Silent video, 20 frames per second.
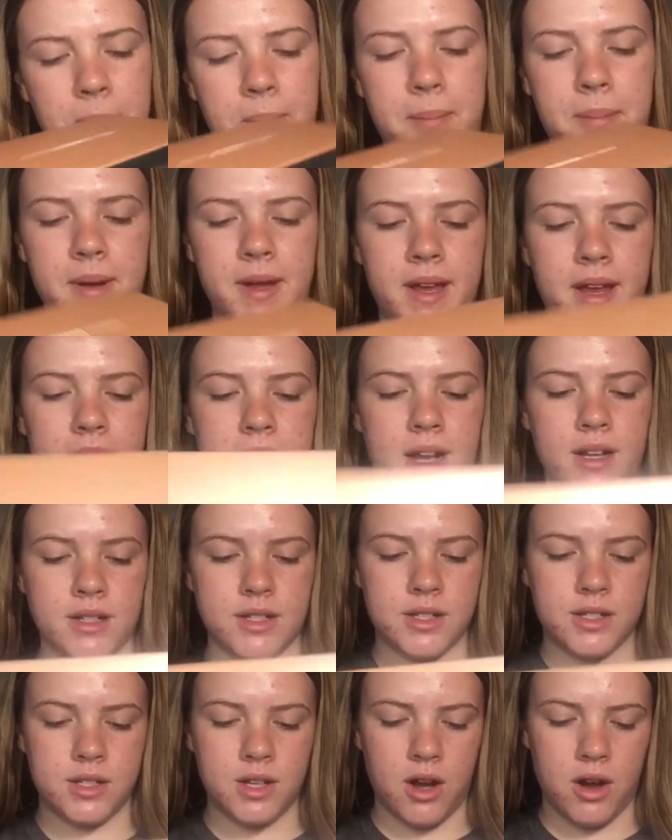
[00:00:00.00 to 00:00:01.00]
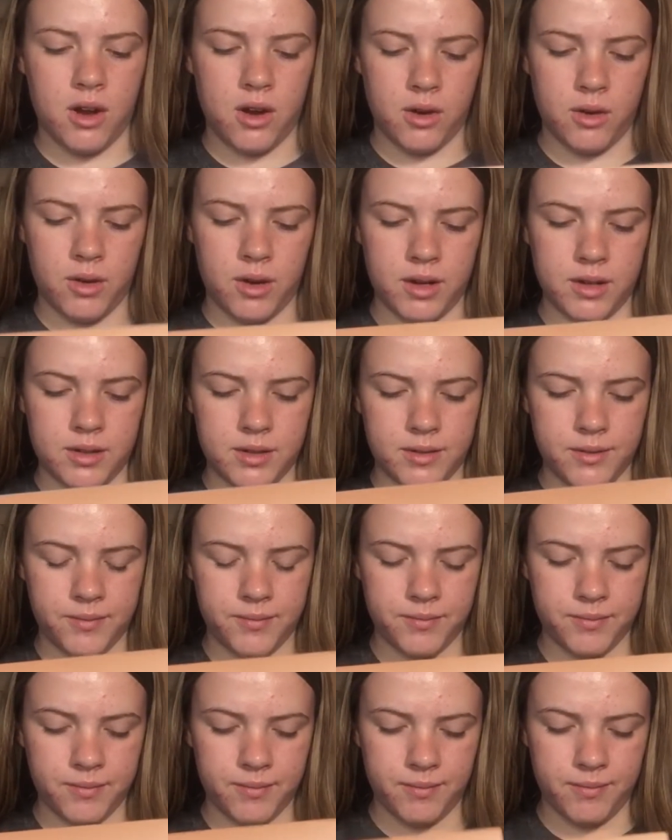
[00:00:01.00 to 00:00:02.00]
But yeah, so
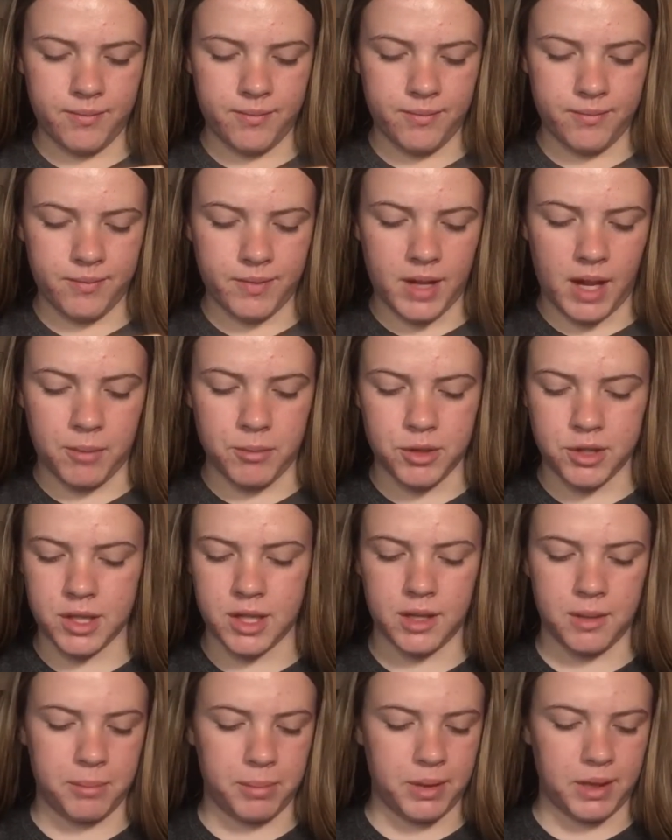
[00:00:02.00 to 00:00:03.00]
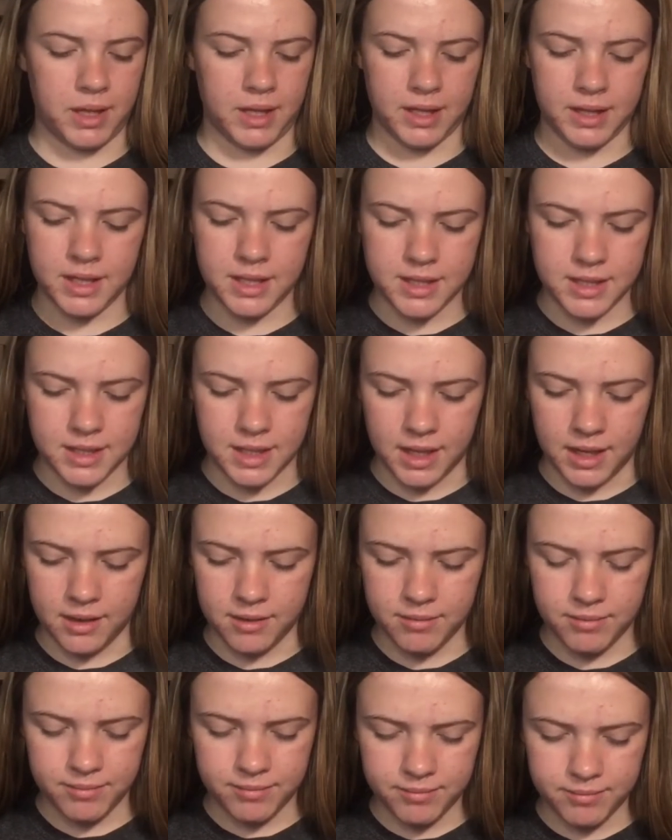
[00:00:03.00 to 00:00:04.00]
I'm just gonna plug this
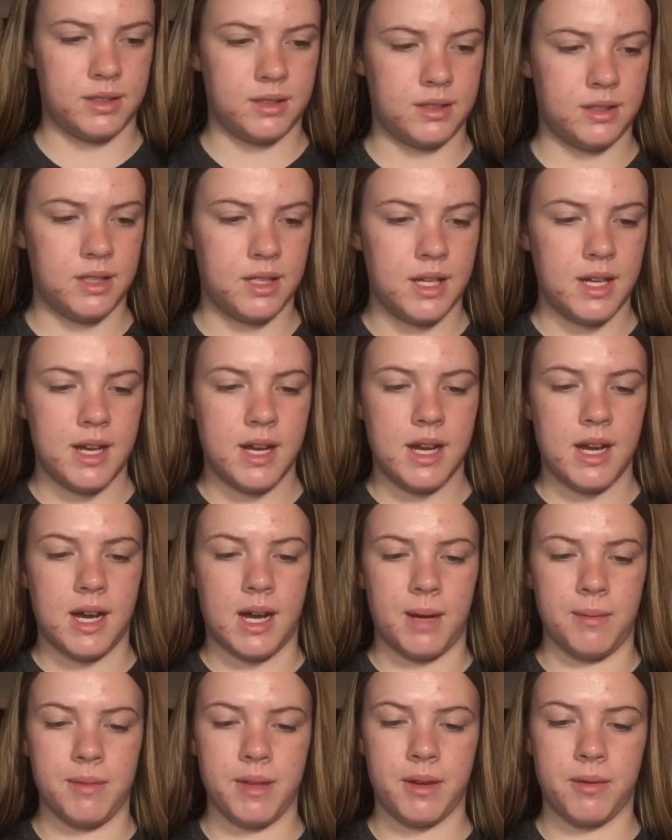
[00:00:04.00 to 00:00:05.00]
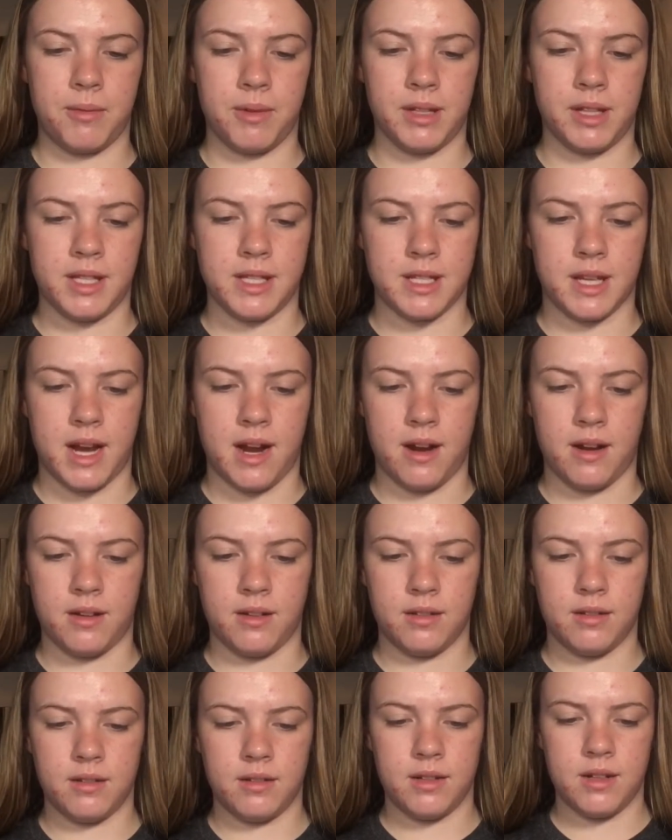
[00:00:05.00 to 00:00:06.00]
in. I'm like really scared.
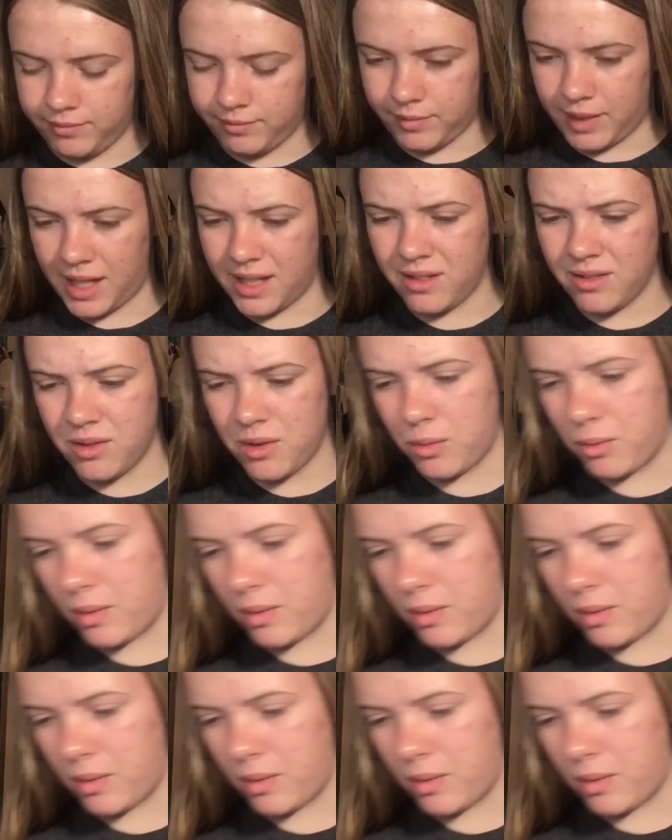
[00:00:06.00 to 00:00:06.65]
I don't know